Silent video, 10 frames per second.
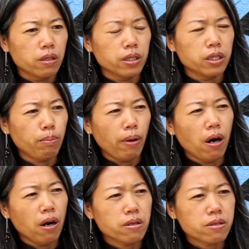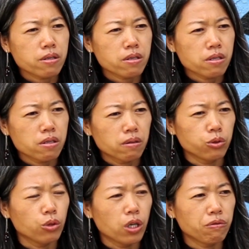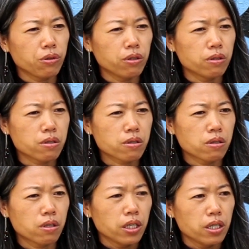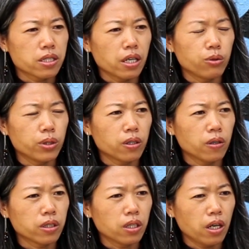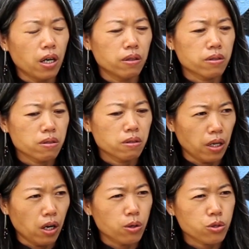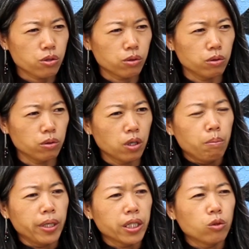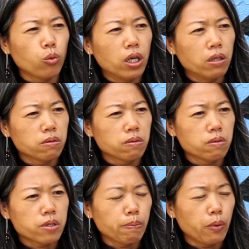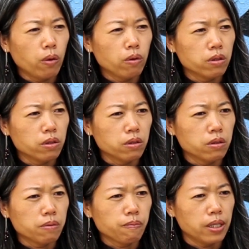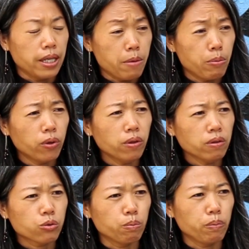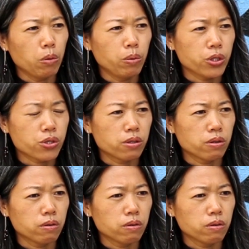In the past 12 years, yes, I recording a lot. I also make one small label to publish